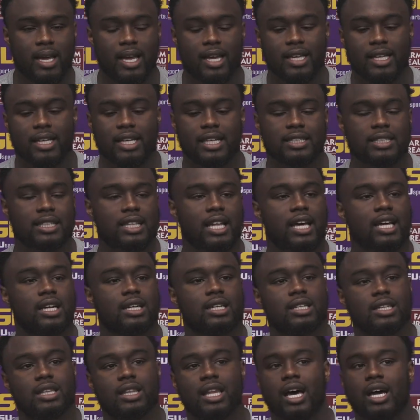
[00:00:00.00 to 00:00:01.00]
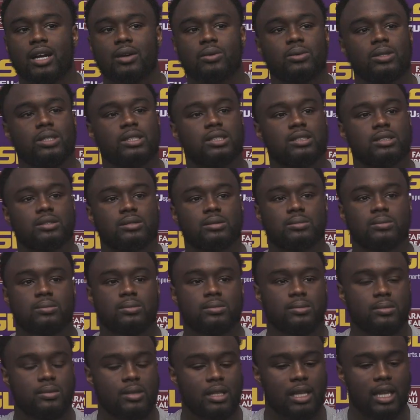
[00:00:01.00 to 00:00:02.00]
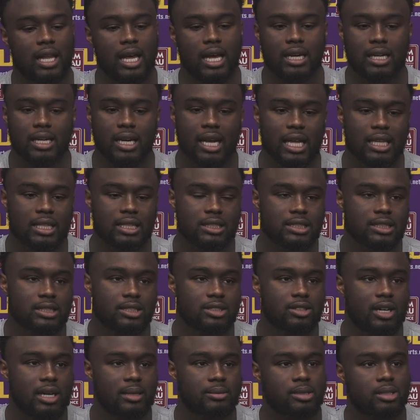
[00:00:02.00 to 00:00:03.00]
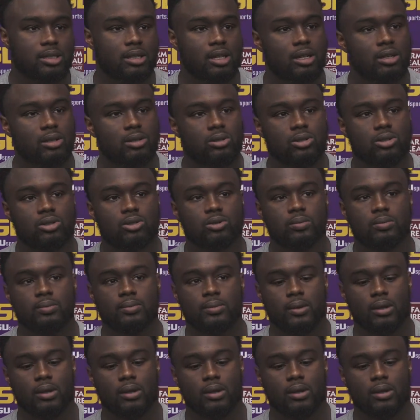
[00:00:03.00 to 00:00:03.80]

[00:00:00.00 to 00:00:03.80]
Man, he has a lot of wisdom, a lot of knowledge he drops on our group.